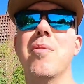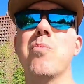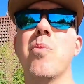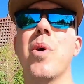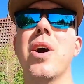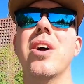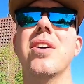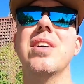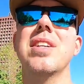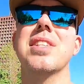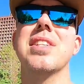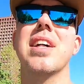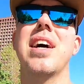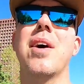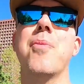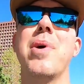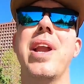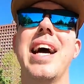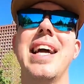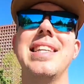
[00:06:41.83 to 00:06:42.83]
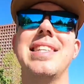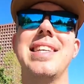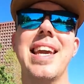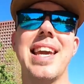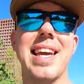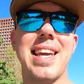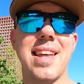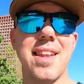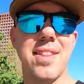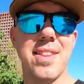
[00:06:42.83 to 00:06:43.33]
Whereas when I
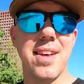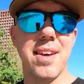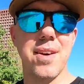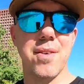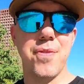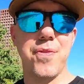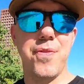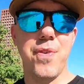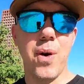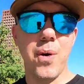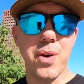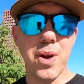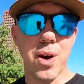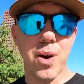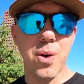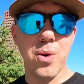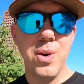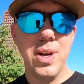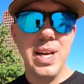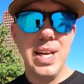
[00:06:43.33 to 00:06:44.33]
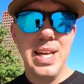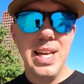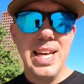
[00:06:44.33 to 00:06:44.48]
take the photo,